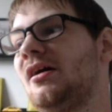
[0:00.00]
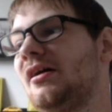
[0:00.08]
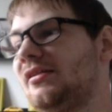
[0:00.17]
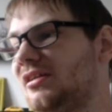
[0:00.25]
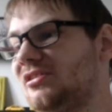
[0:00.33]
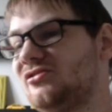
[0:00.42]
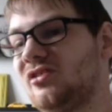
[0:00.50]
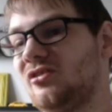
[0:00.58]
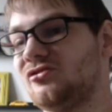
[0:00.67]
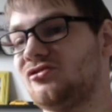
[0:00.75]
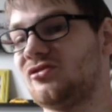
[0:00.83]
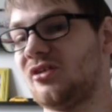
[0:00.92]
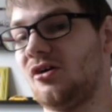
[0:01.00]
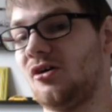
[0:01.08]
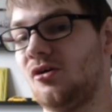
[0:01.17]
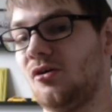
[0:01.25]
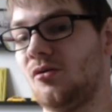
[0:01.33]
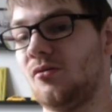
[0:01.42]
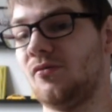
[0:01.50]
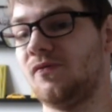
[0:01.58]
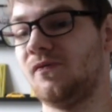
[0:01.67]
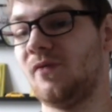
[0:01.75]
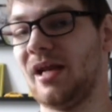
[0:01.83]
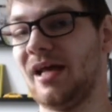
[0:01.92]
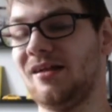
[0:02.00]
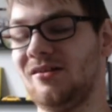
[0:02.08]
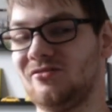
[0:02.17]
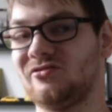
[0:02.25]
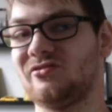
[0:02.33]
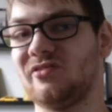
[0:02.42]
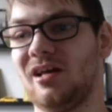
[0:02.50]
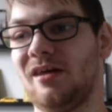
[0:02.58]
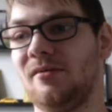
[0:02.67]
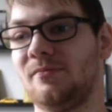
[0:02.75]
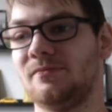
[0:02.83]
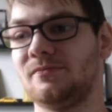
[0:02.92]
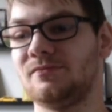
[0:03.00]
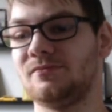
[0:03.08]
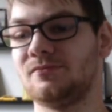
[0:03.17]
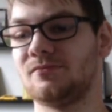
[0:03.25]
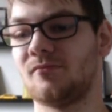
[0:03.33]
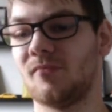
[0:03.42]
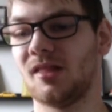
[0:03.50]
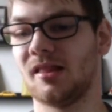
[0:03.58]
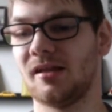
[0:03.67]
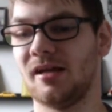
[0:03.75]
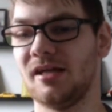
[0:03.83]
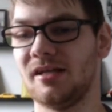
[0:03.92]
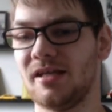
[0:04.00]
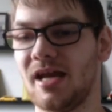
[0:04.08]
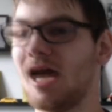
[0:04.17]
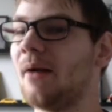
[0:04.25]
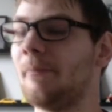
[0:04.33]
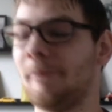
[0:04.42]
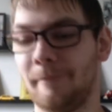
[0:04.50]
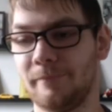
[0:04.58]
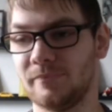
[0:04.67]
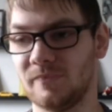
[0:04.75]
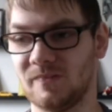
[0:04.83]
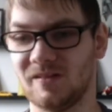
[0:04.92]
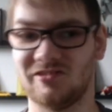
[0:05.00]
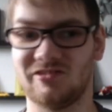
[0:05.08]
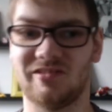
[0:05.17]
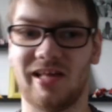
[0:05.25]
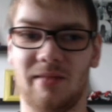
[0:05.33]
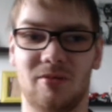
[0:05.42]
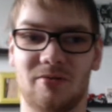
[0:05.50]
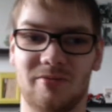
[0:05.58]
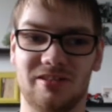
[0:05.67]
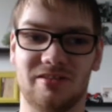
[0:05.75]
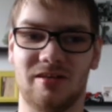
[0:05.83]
there's also what else? Um, and yeah, this is one.